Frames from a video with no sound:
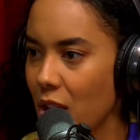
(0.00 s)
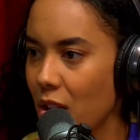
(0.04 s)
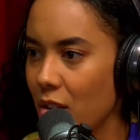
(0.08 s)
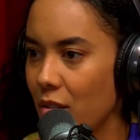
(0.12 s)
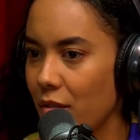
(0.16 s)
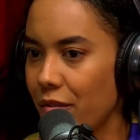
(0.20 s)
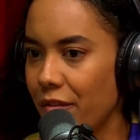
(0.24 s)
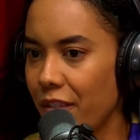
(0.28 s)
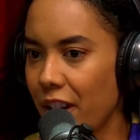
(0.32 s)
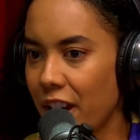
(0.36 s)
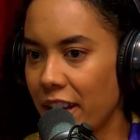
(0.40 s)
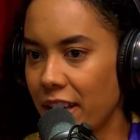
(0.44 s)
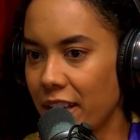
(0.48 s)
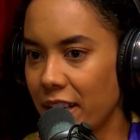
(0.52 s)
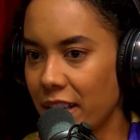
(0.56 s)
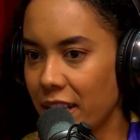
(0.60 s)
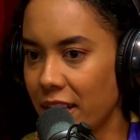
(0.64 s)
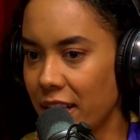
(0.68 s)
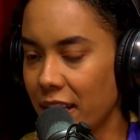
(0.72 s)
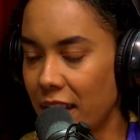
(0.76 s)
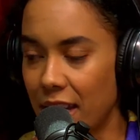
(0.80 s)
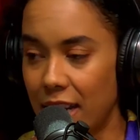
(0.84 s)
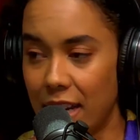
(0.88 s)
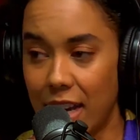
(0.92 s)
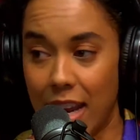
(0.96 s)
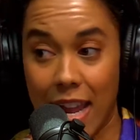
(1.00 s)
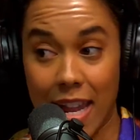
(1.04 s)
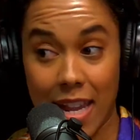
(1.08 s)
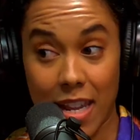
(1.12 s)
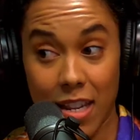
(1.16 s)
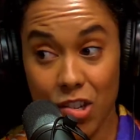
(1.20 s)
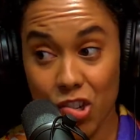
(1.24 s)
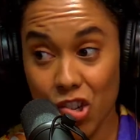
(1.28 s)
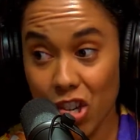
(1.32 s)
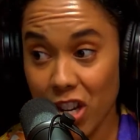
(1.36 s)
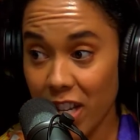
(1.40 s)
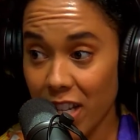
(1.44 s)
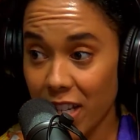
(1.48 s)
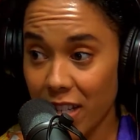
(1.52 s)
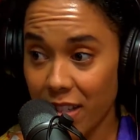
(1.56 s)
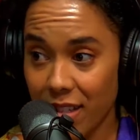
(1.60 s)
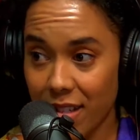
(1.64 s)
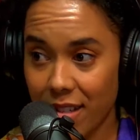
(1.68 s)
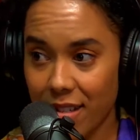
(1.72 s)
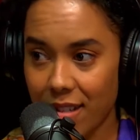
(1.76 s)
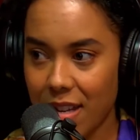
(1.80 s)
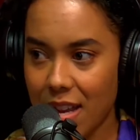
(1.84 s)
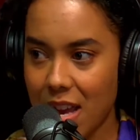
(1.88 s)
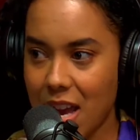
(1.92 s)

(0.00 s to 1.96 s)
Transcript: finding an agent.